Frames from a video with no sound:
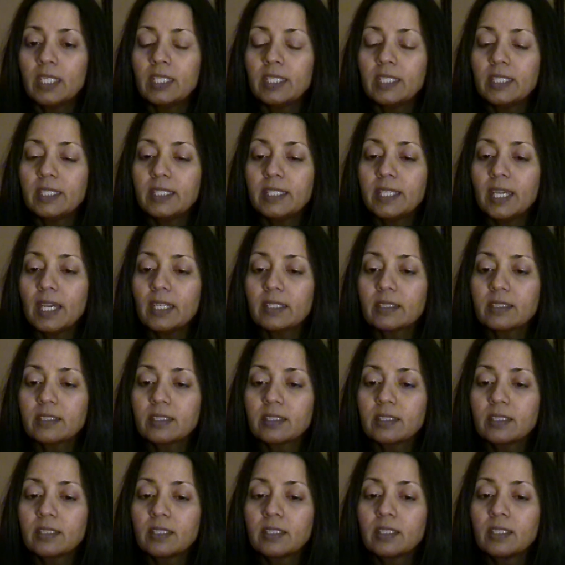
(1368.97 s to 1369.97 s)
Yet
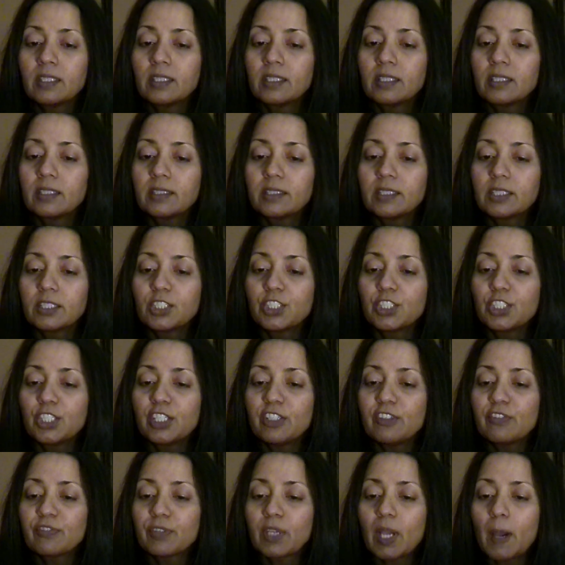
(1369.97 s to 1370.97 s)
the
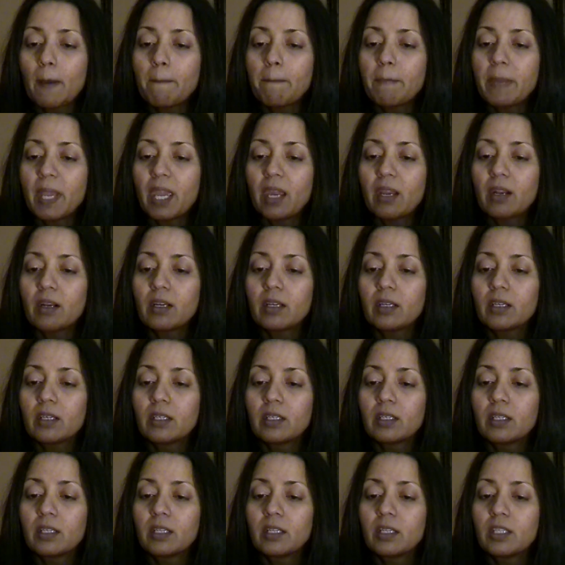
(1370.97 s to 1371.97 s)
chief cupbearer
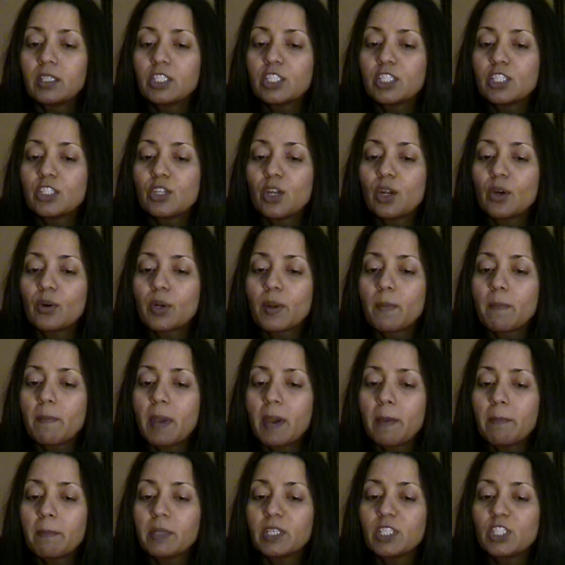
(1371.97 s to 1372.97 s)
did not
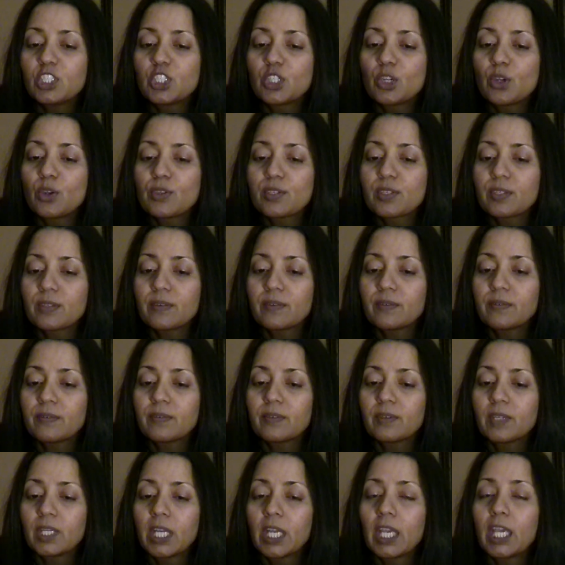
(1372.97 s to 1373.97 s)
remember Joseph.
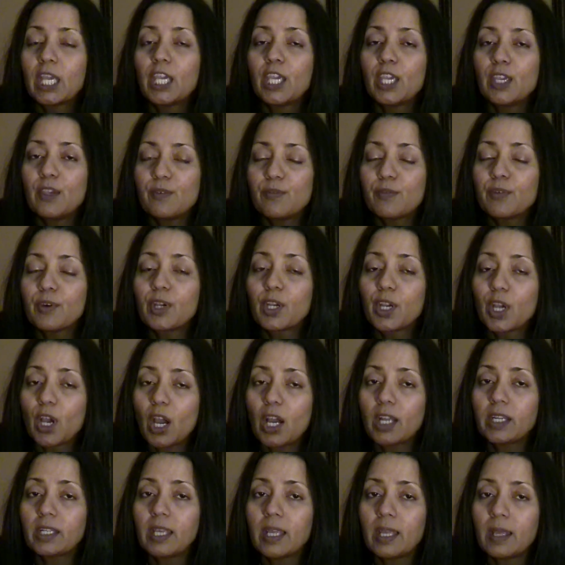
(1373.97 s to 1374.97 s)
He
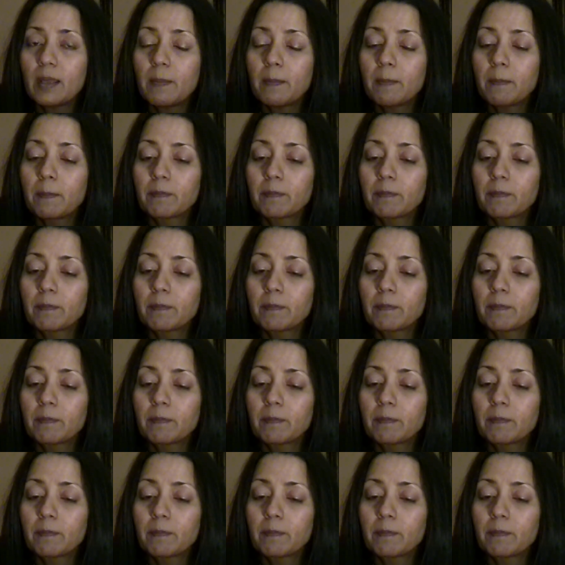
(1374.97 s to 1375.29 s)
forgot him.